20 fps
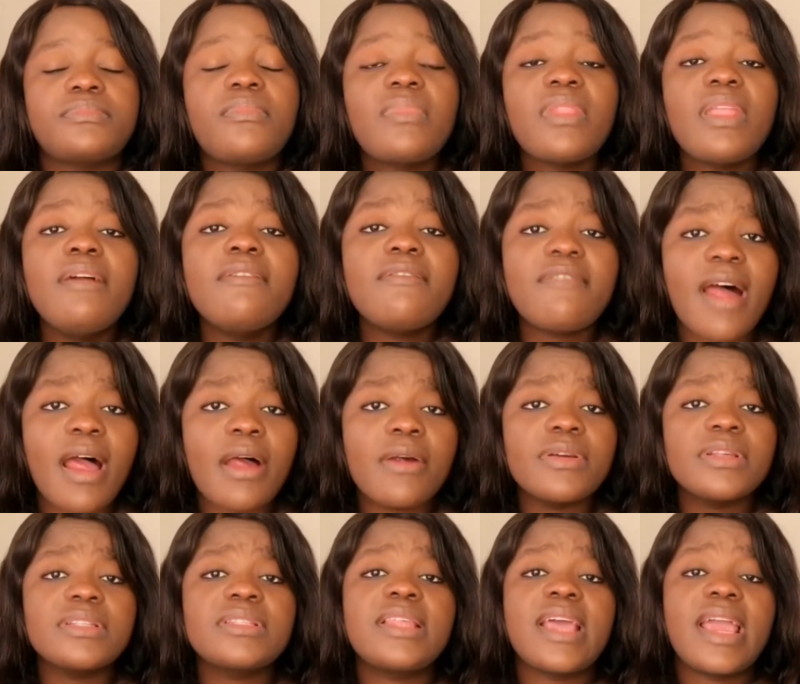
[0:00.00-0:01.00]

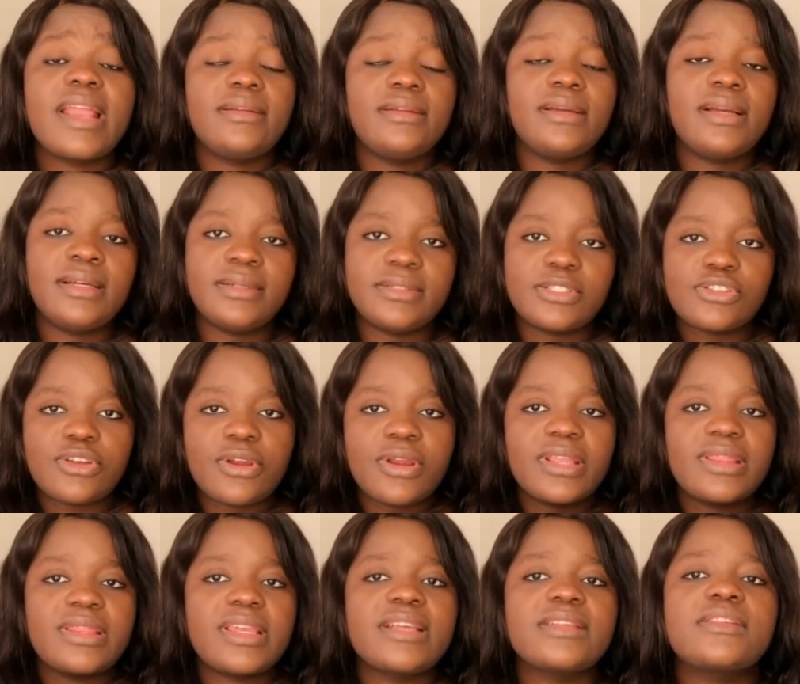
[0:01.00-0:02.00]
virus, then
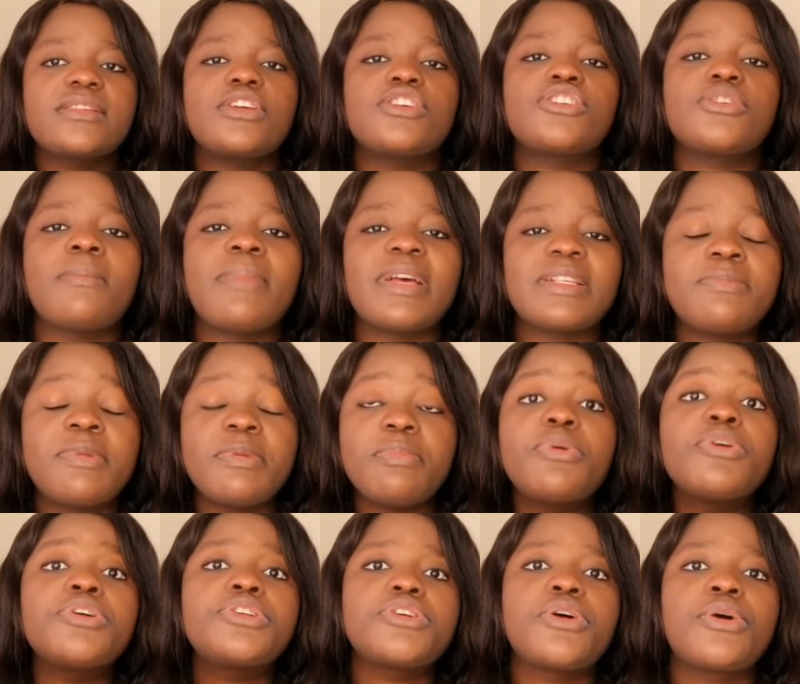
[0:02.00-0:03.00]
sorry, things must be
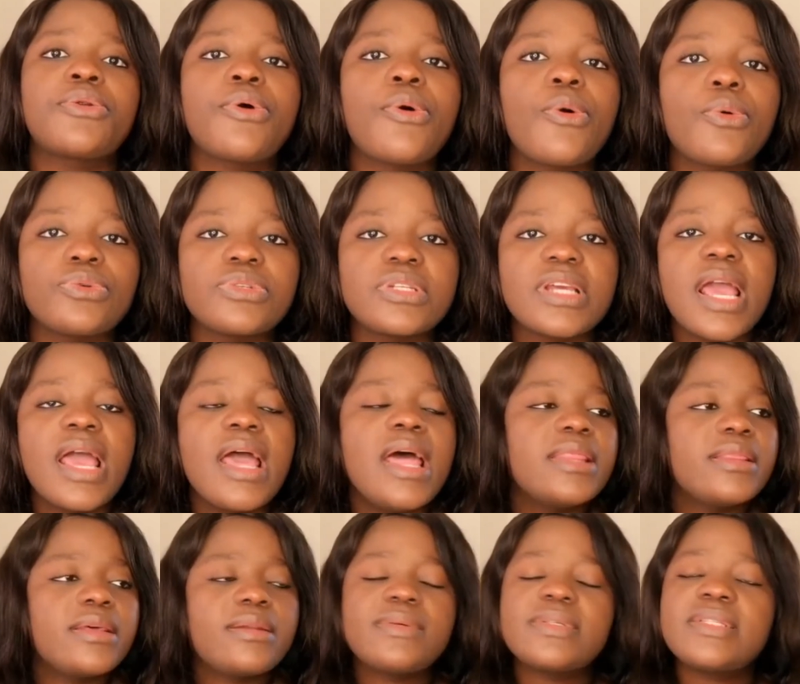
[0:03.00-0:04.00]
put on hold.
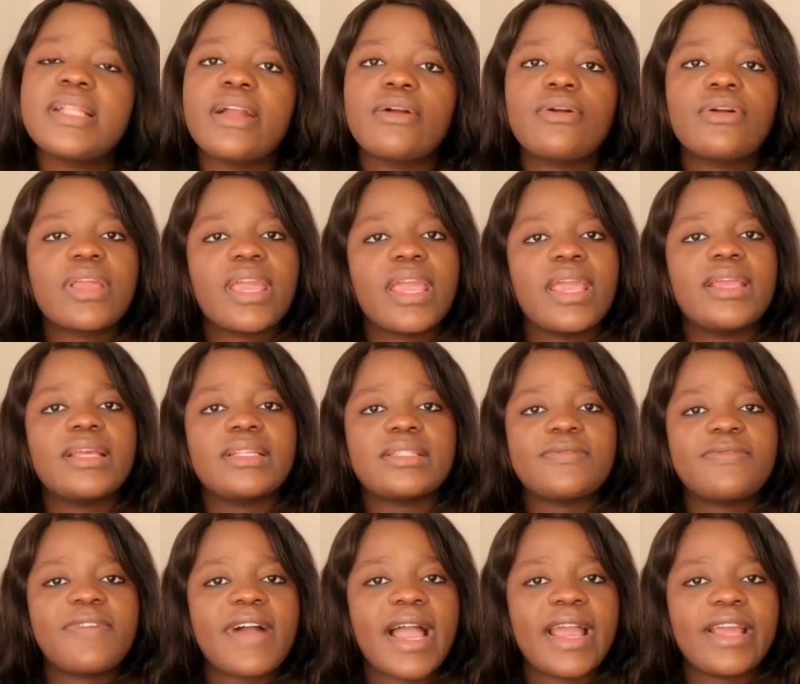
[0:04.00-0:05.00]
Then I was like, okay,
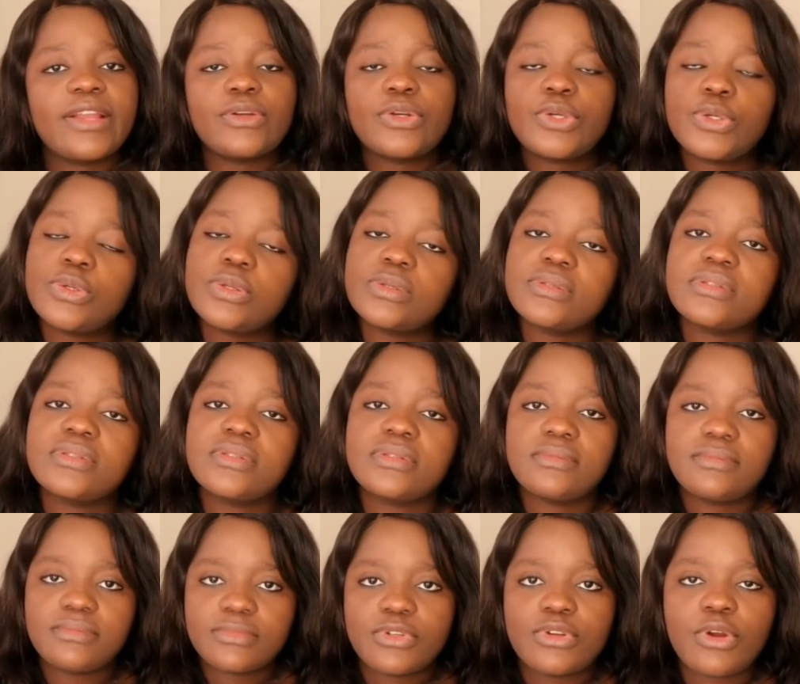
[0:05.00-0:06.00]
it's fine, cool,
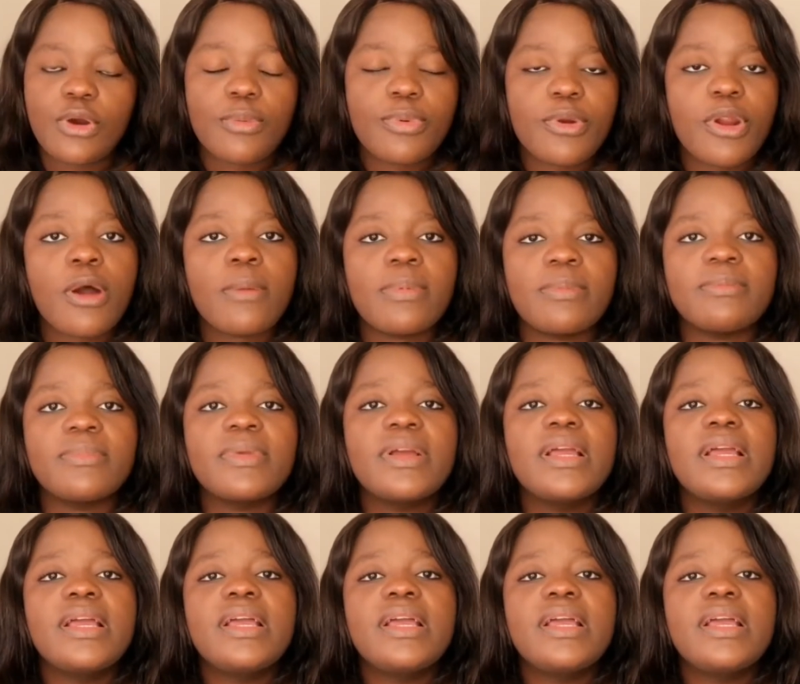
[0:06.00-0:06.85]
no problem.